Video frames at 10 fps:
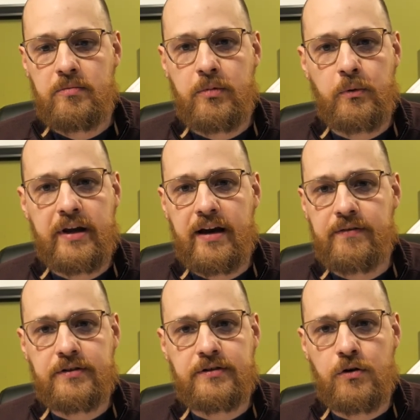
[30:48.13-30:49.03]
but we
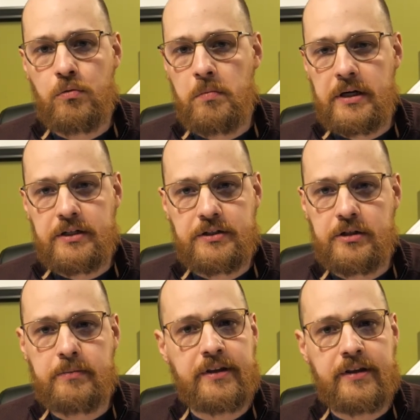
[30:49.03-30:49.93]
have so much
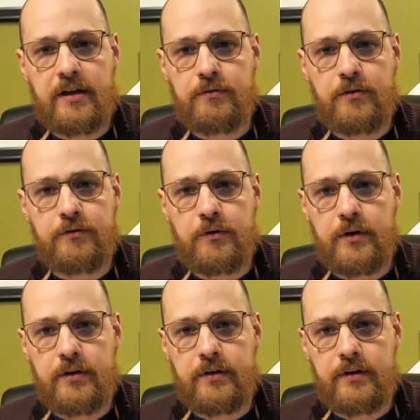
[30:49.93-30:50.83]
to be thankful for.